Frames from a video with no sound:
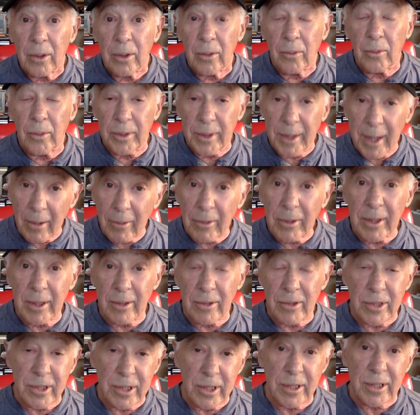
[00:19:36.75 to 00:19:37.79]
when they're in their
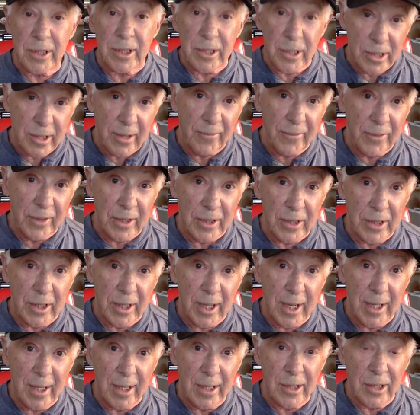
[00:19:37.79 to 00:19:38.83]
60s, 70s, and
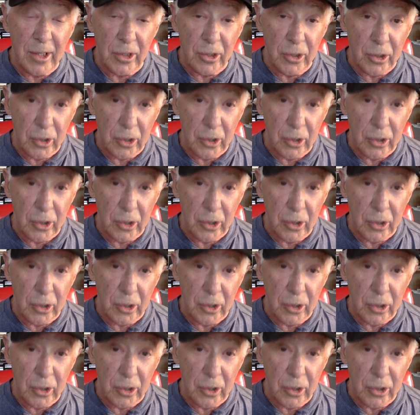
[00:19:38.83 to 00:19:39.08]
80s and